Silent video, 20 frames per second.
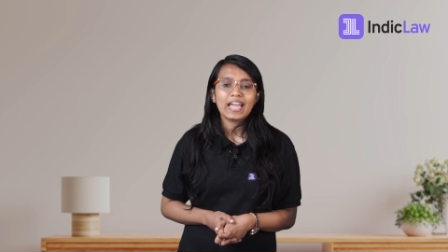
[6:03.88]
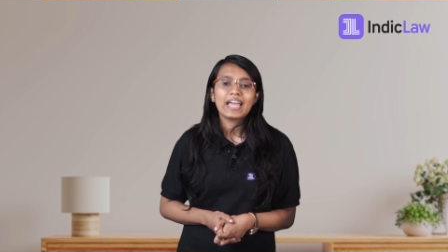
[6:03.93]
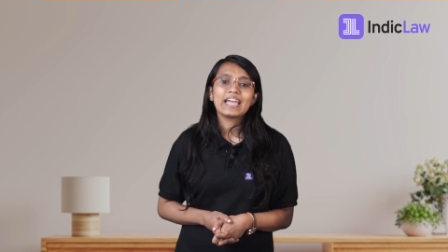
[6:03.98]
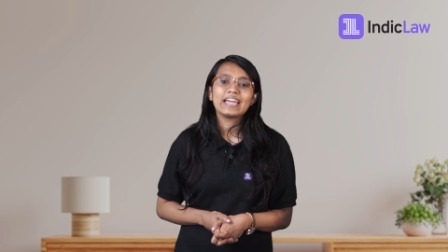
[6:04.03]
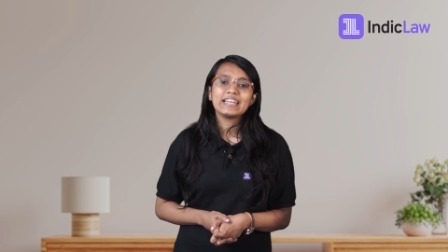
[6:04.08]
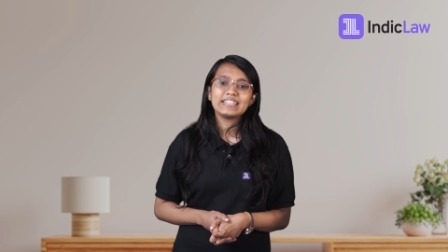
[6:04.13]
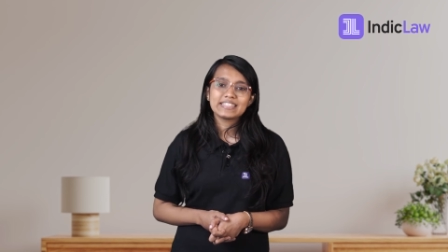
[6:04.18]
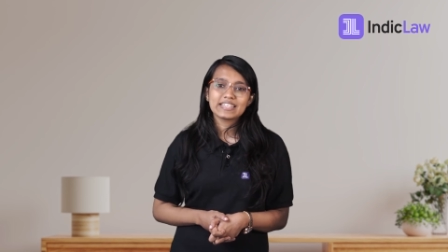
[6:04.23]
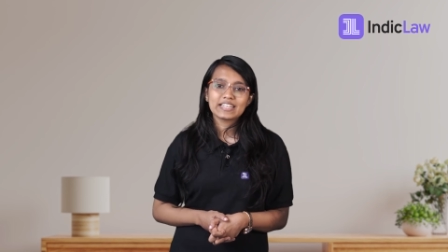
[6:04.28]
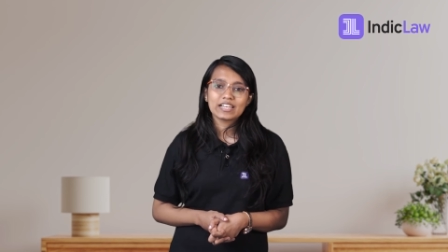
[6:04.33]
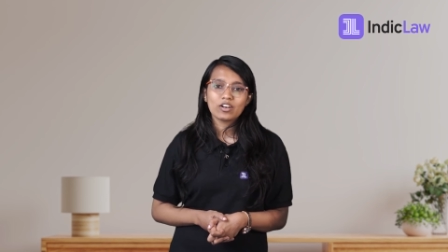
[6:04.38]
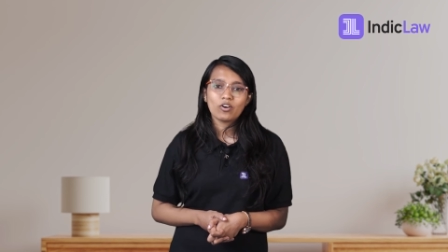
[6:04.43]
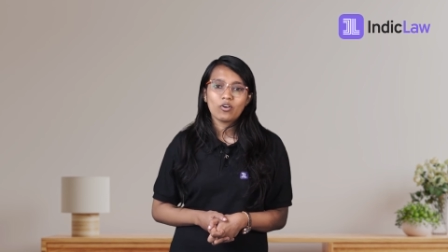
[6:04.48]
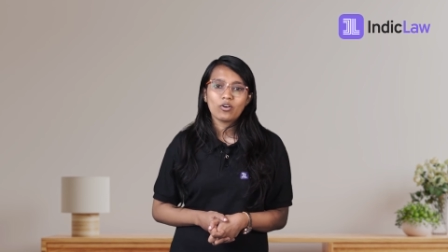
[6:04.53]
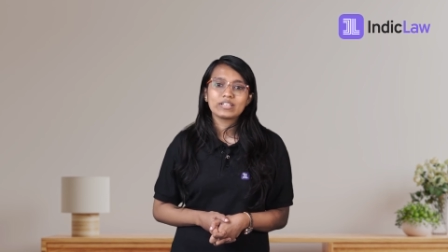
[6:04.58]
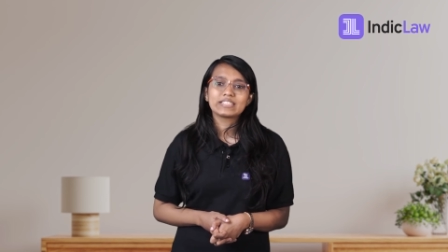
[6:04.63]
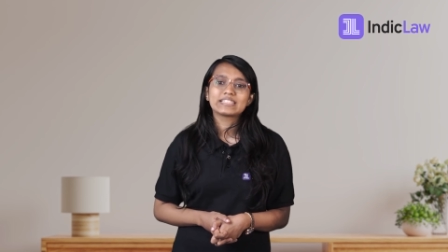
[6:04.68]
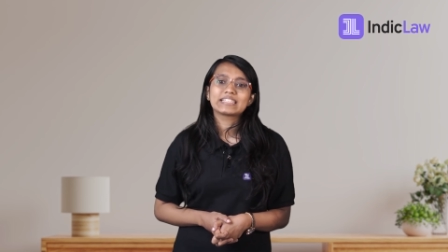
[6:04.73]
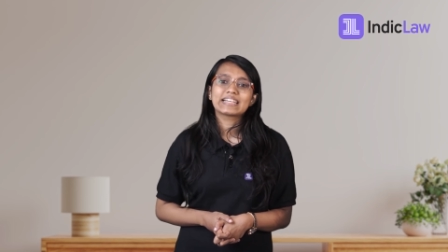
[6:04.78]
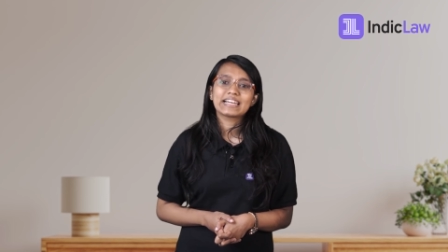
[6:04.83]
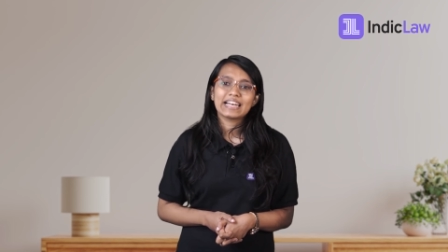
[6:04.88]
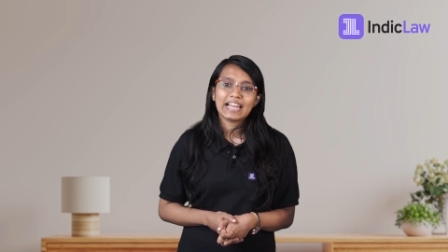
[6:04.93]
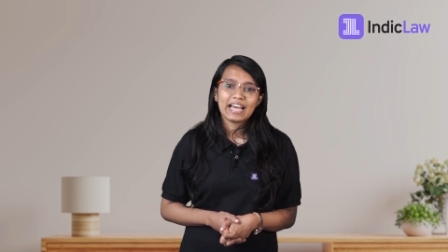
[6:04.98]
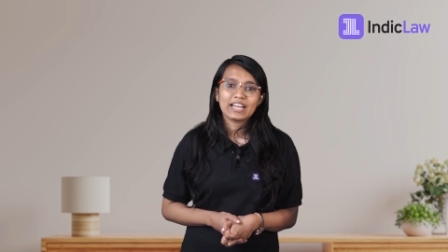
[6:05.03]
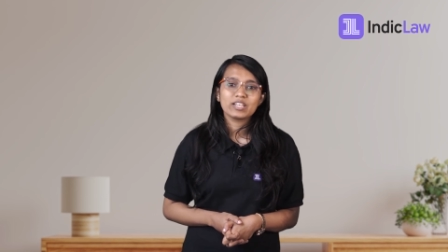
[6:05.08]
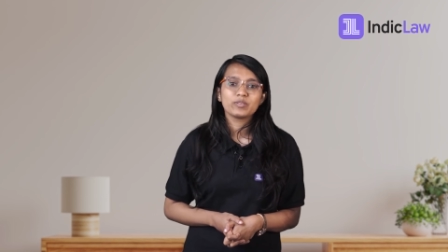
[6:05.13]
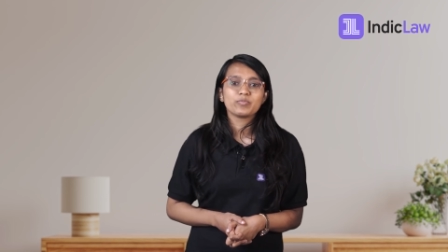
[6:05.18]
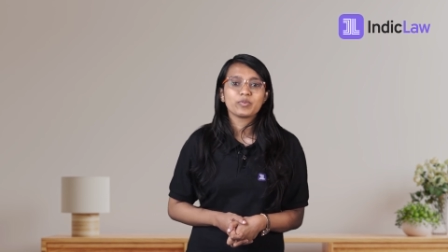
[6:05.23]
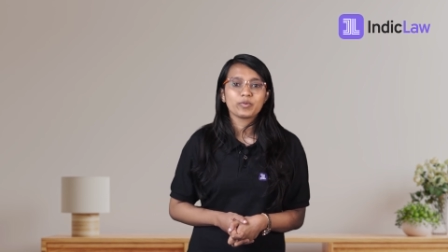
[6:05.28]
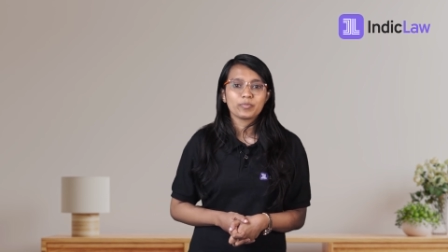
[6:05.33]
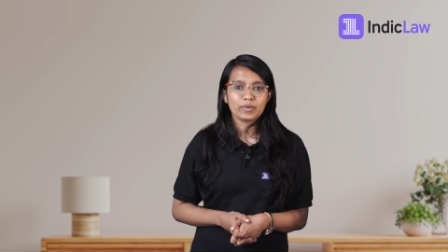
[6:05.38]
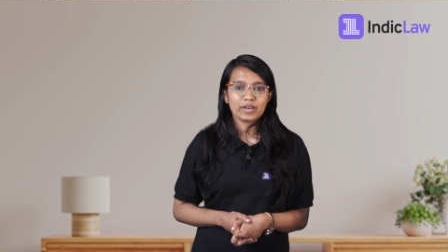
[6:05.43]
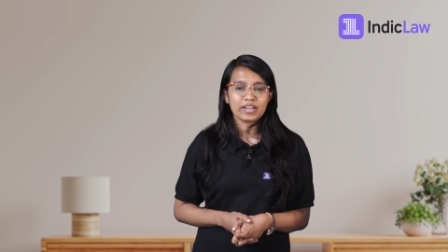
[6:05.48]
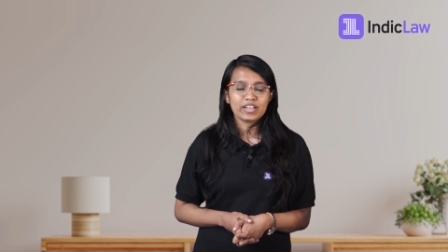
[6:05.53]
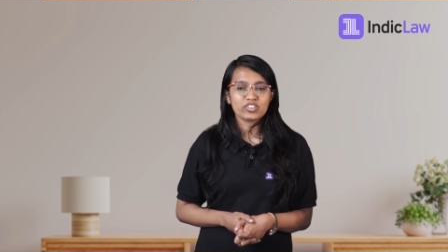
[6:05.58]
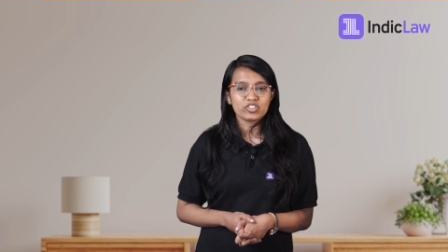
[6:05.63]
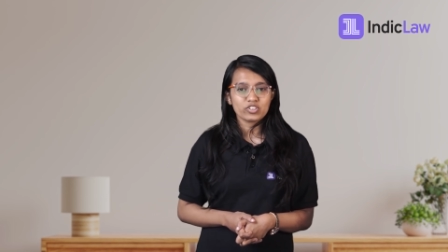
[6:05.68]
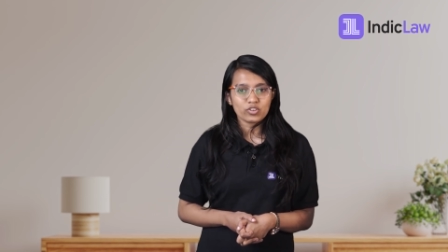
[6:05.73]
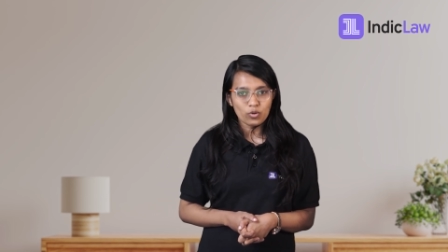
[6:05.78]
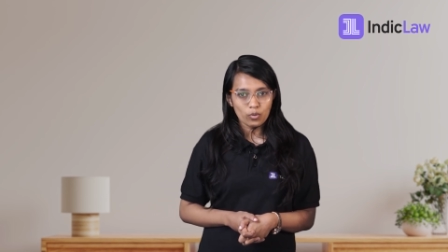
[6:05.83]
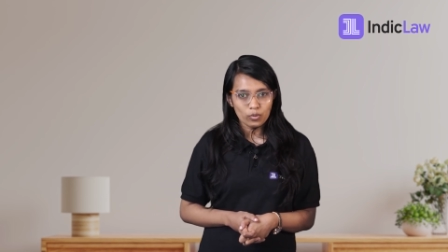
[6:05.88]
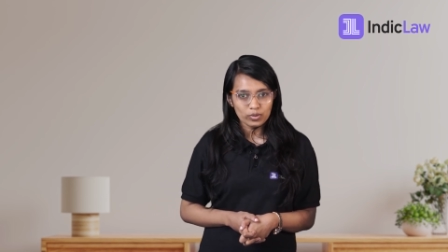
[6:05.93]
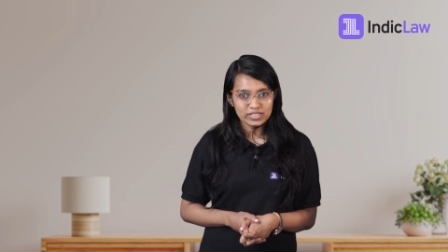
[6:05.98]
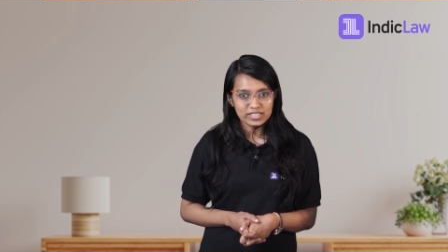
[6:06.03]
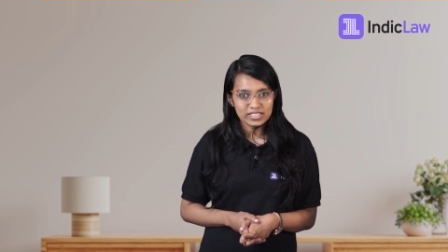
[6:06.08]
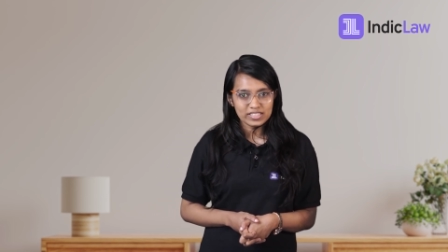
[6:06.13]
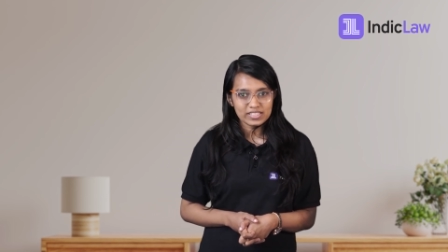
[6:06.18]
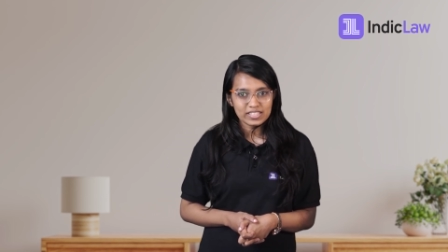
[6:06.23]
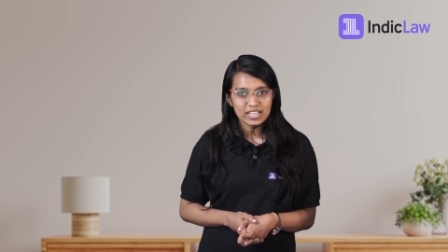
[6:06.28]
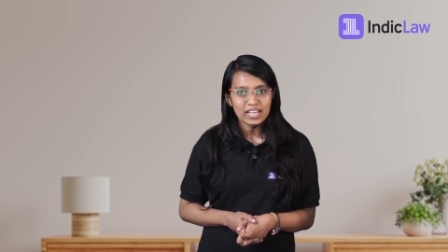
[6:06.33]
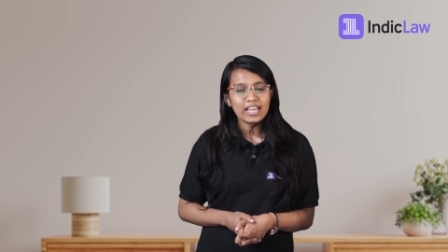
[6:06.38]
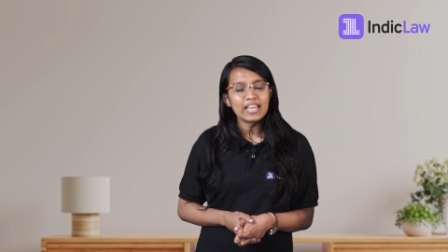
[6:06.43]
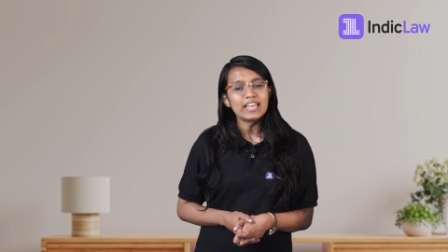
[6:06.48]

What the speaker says: Indic Law's CLAT preparation courses